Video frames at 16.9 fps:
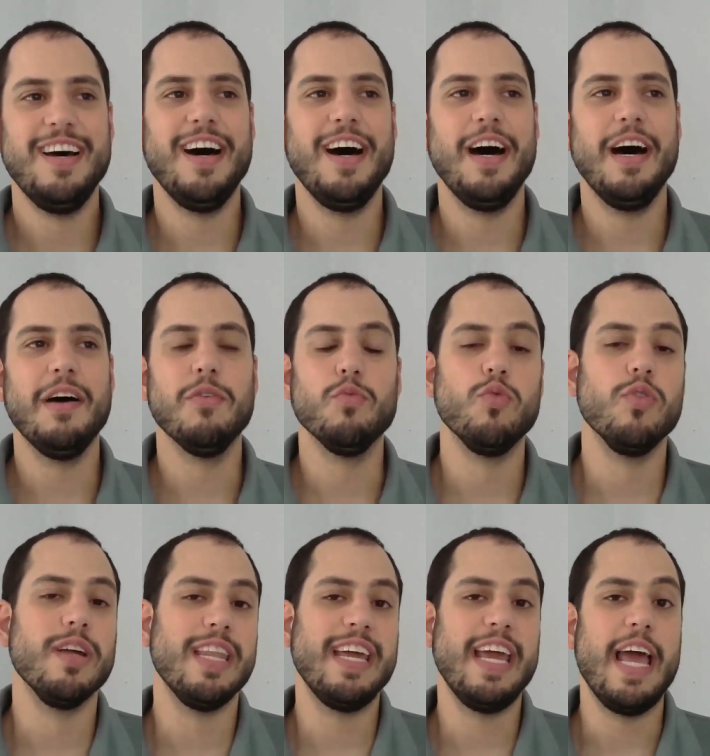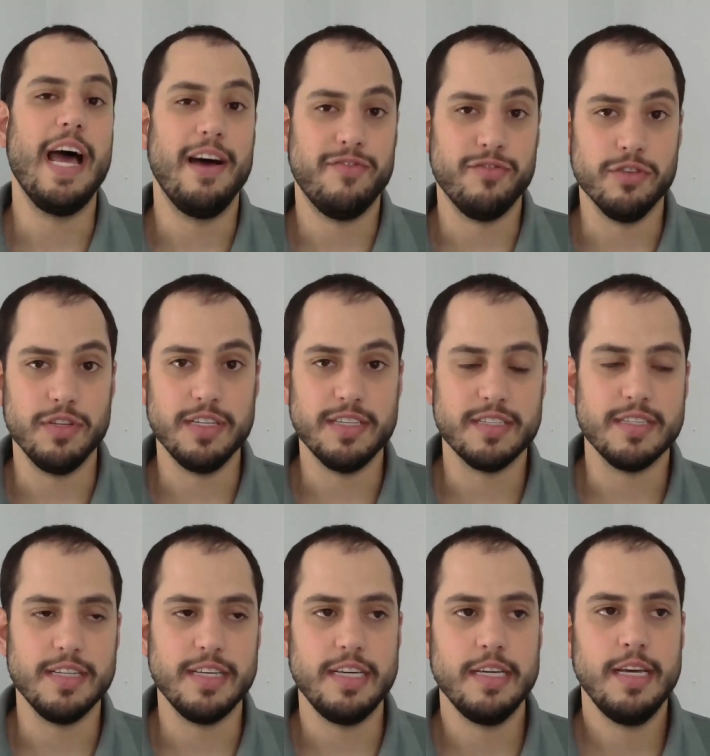uh, really
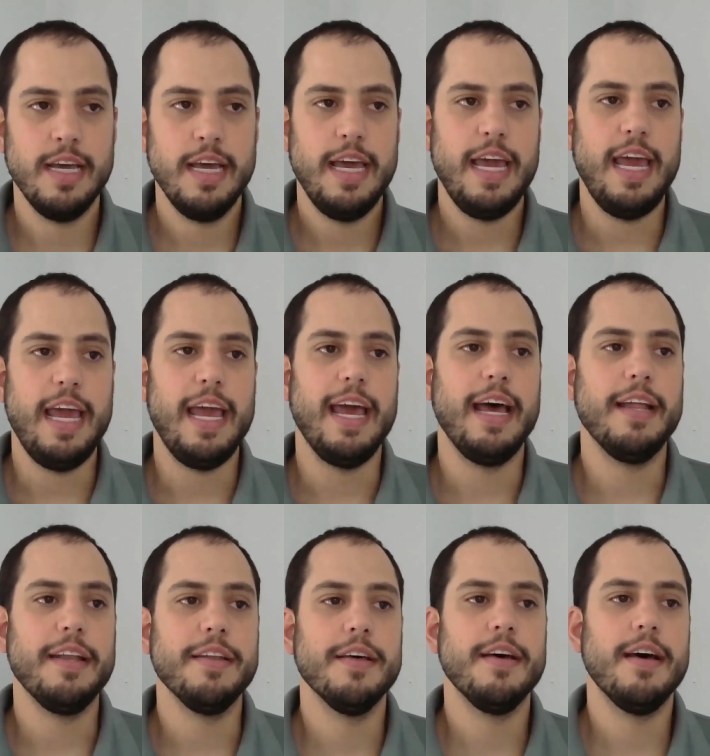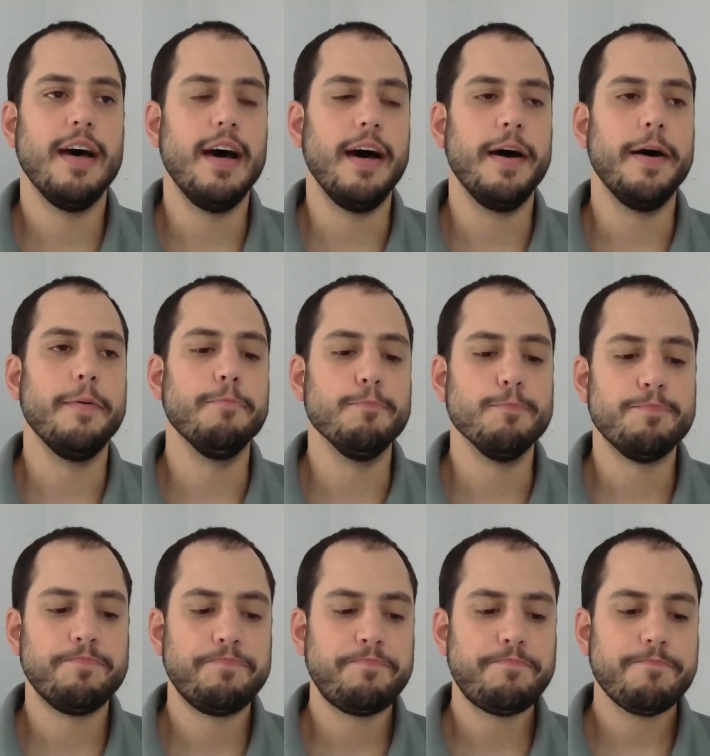effortlessly. And um,